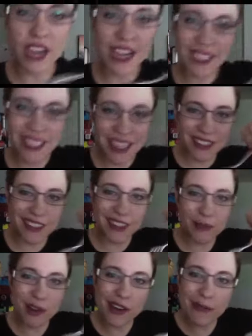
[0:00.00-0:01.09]
I zested
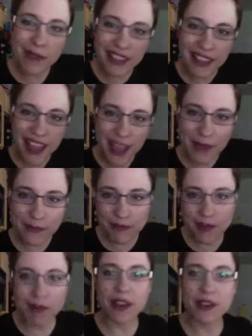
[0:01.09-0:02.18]
part of my lime with
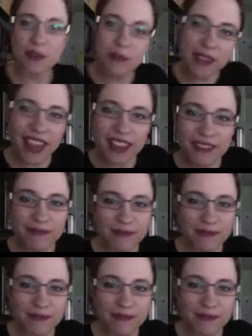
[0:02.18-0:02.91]
my microplane